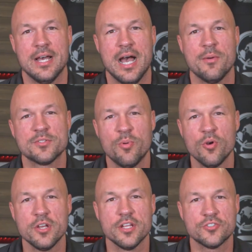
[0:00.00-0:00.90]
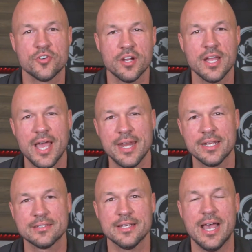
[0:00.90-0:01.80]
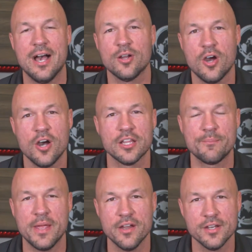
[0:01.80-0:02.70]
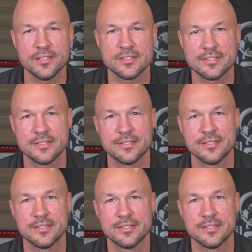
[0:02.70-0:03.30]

I was born to drug addict, alcoholic parents.